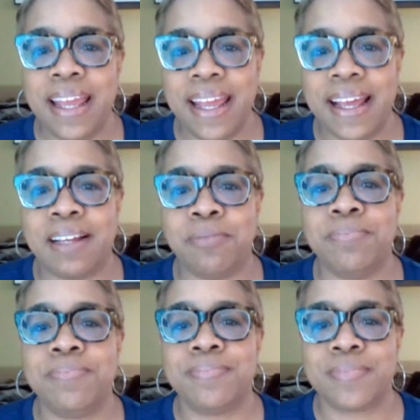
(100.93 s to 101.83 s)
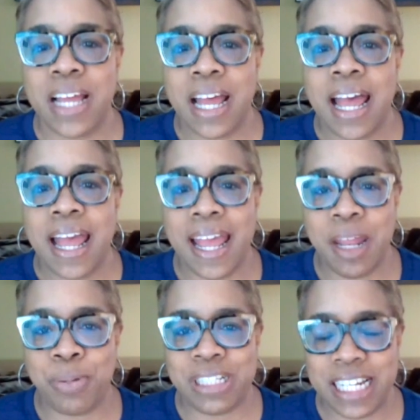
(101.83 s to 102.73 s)
And
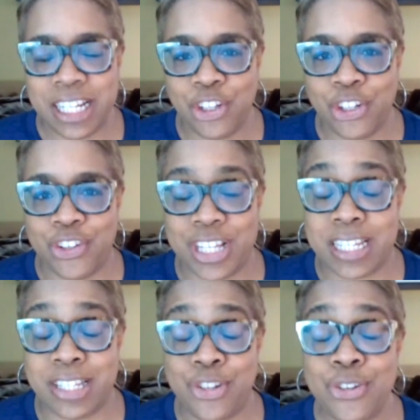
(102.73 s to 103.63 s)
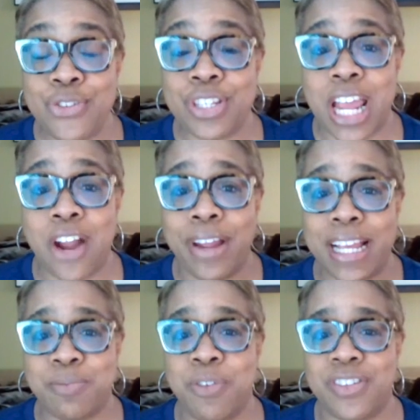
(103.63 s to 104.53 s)
in particular, the two
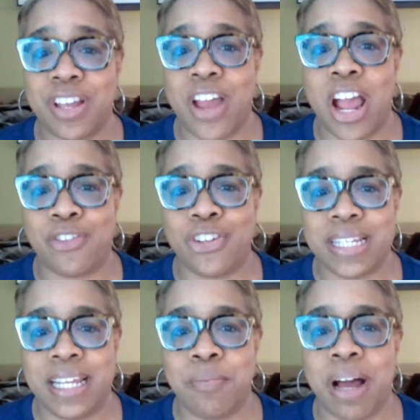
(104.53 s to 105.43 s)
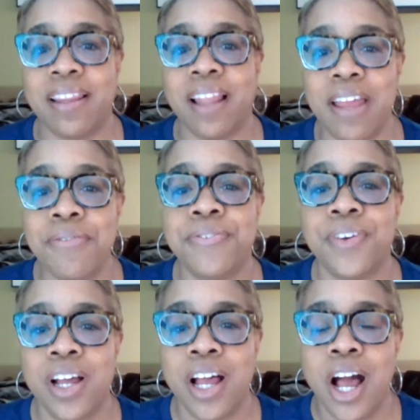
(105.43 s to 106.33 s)
scariest movies I've ever seen in my life
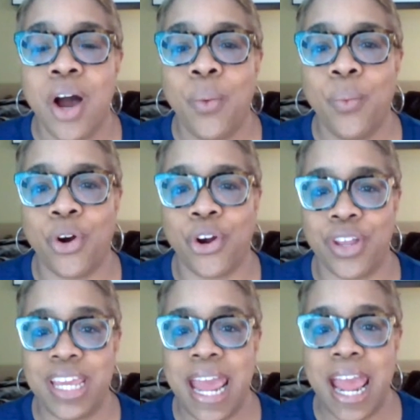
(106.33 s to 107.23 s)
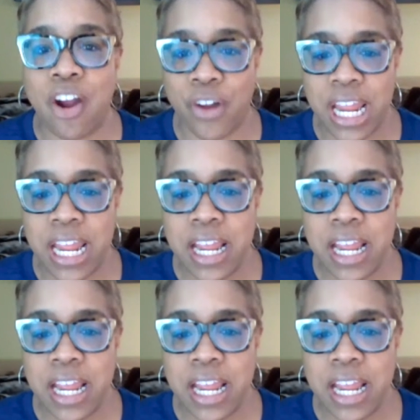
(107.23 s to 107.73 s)
were Carrie,